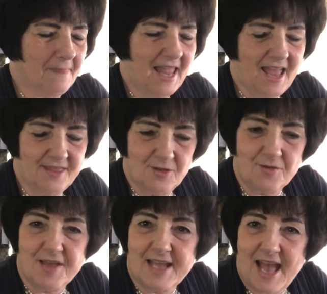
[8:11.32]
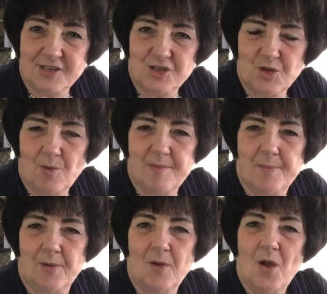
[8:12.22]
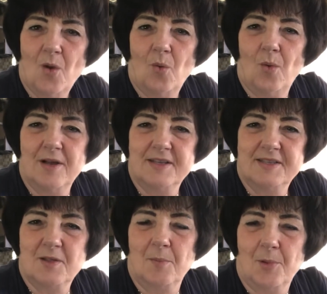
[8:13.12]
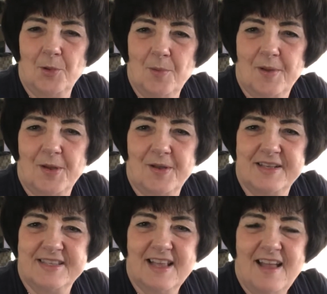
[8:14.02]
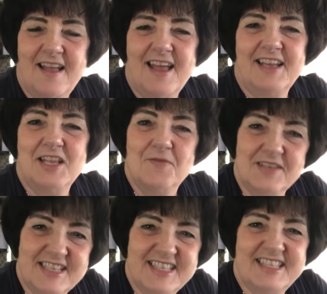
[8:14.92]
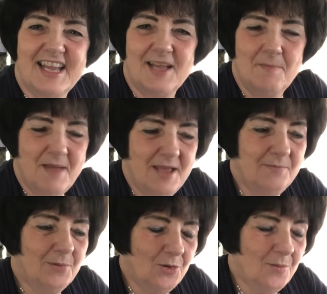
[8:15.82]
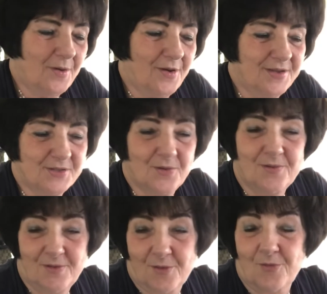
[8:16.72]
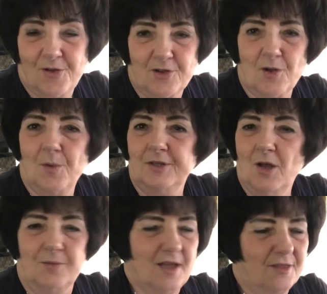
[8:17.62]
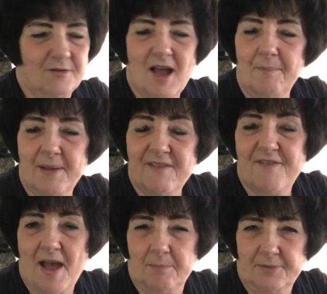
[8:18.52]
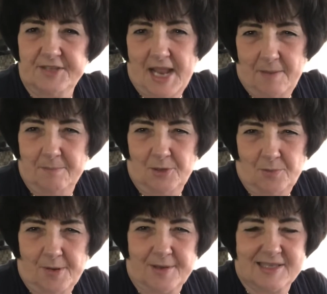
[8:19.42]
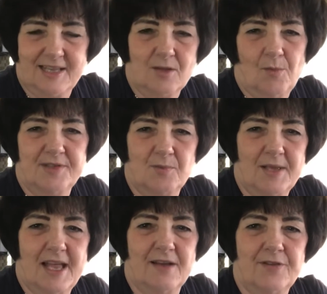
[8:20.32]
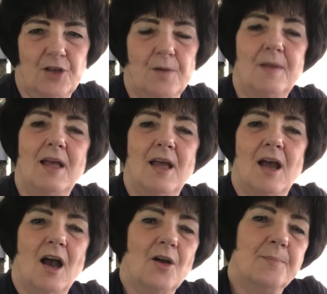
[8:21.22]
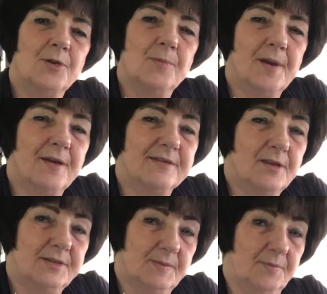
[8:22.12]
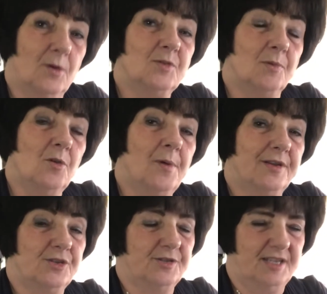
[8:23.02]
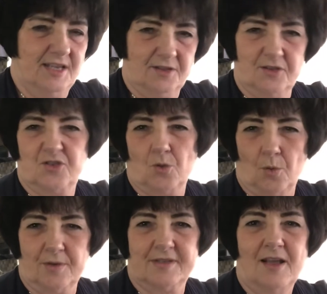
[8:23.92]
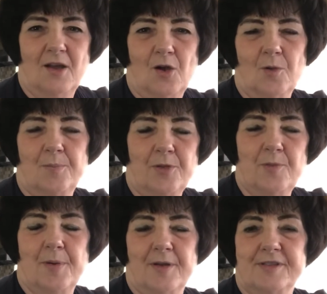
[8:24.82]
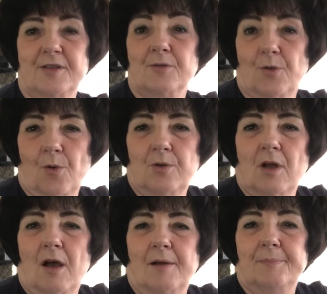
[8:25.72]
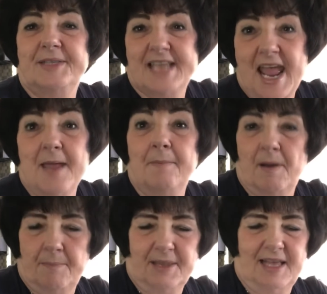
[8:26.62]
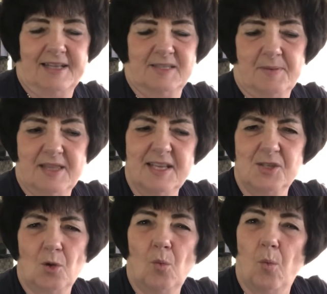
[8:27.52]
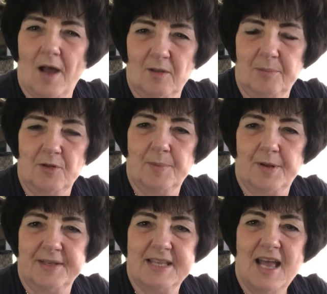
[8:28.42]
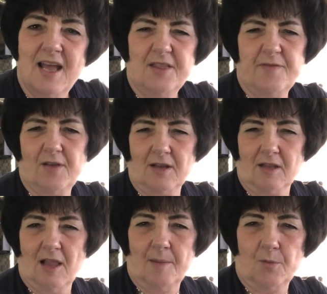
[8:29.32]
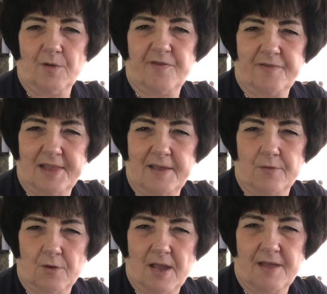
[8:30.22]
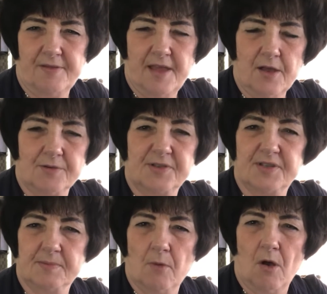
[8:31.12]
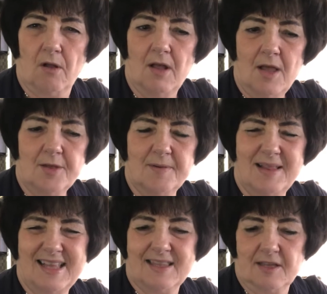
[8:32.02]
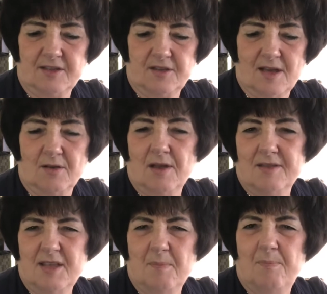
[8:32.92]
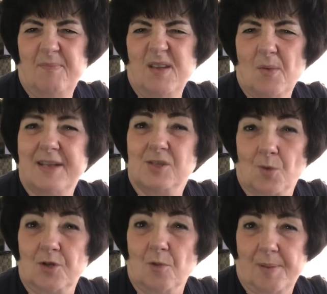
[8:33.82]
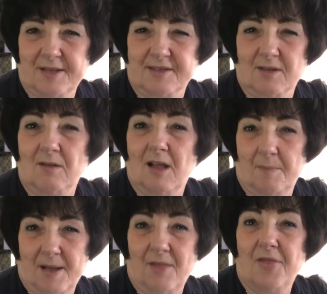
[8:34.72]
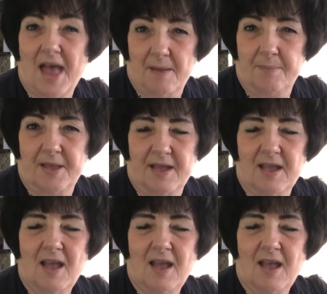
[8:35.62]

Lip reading: And the other thing I asked you to remember was the blueberries. And even today, Maine blueberries are very well known. Now, they're not big, fat, tame blueberries like the ones we have here. Our blueberry, those blueberries you see at the stores, are blueberries that are grown on tame plants. But these are wild blueberries. They've got a lot more flavor, and they are small. They're like the eraser on your pencil, about that big.